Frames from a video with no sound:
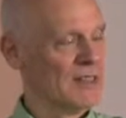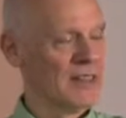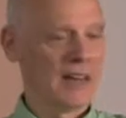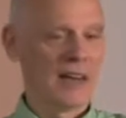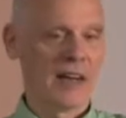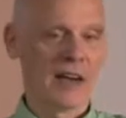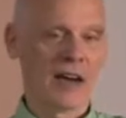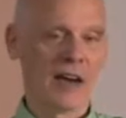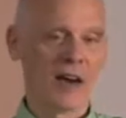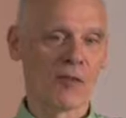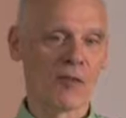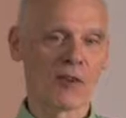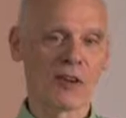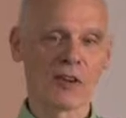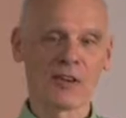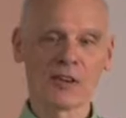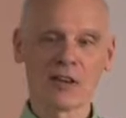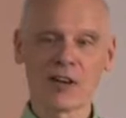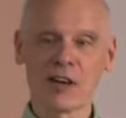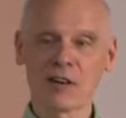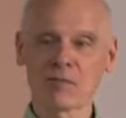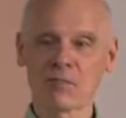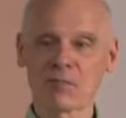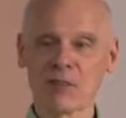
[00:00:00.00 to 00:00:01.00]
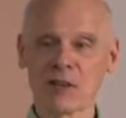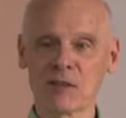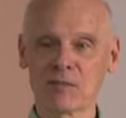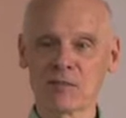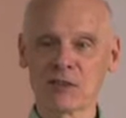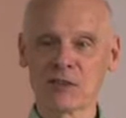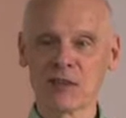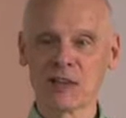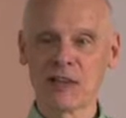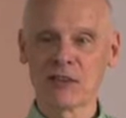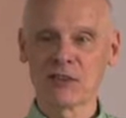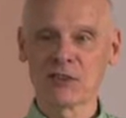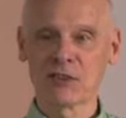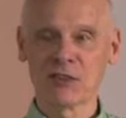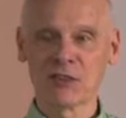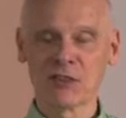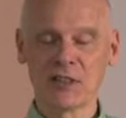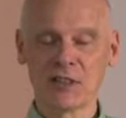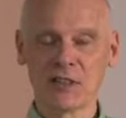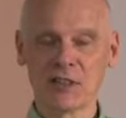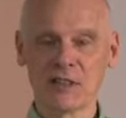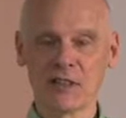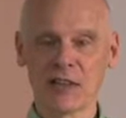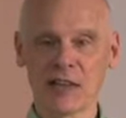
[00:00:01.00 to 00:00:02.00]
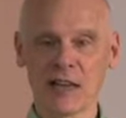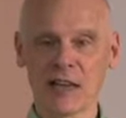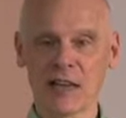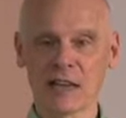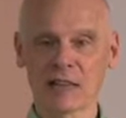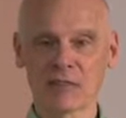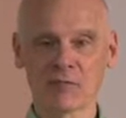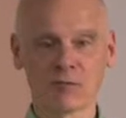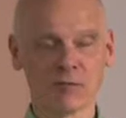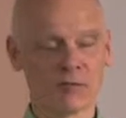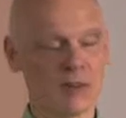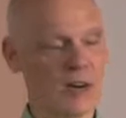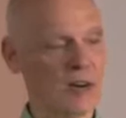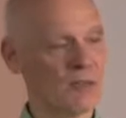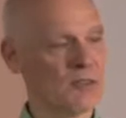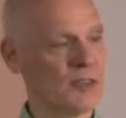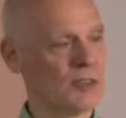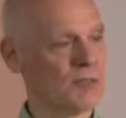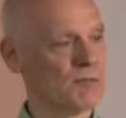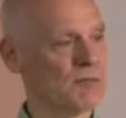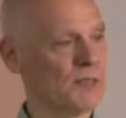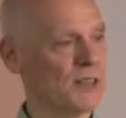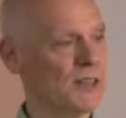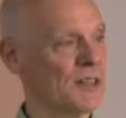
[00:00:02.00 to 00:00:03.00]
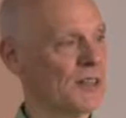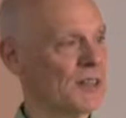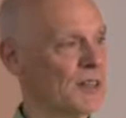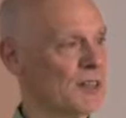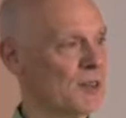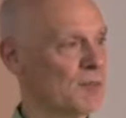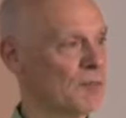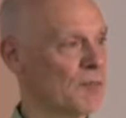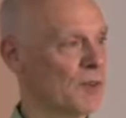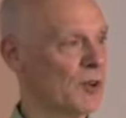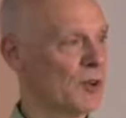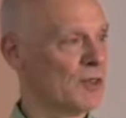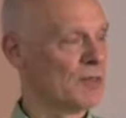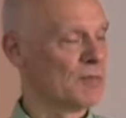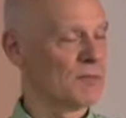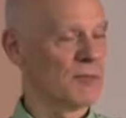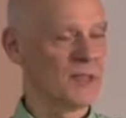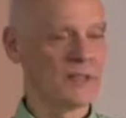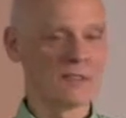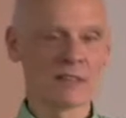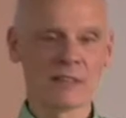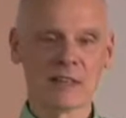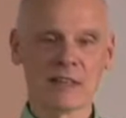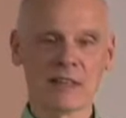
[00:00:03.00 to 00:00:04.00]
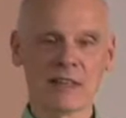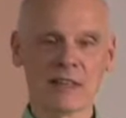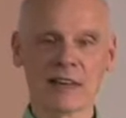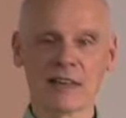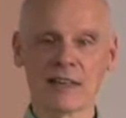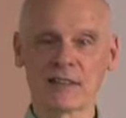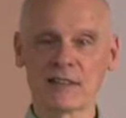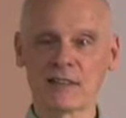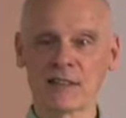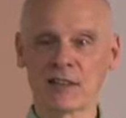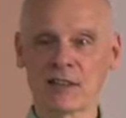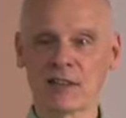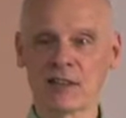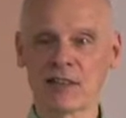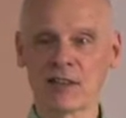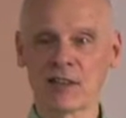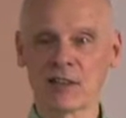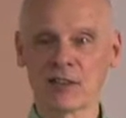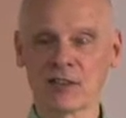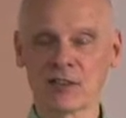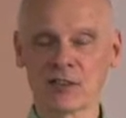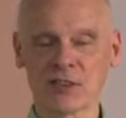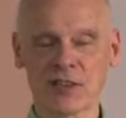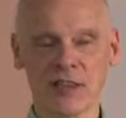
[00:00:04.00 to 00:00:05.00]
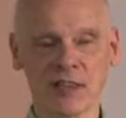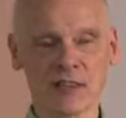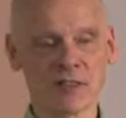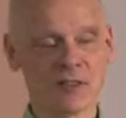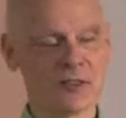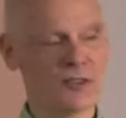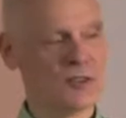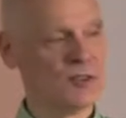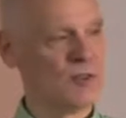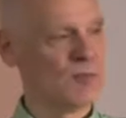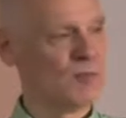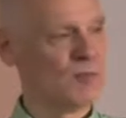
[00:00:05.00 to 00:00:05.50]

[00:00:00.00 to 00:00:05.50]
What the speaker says: When I got my PhD, I wound up getting an appointment at Caltech to do